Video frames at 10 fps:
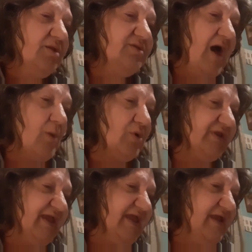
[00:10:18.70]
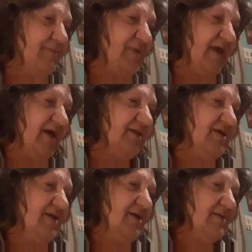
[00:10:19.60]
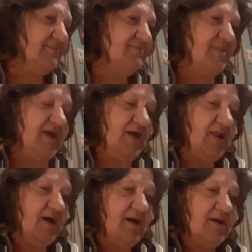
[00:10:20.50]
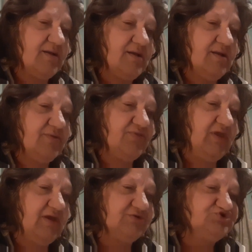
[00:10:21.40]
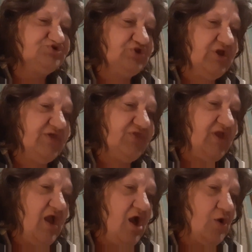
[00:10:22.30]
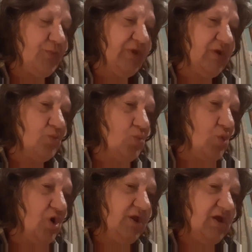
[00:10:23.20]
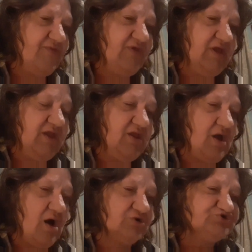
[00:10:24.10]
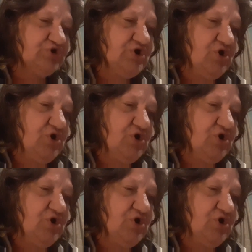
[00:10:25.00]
Now when Ebed Melech the Ethiopian, one of the eunuchs,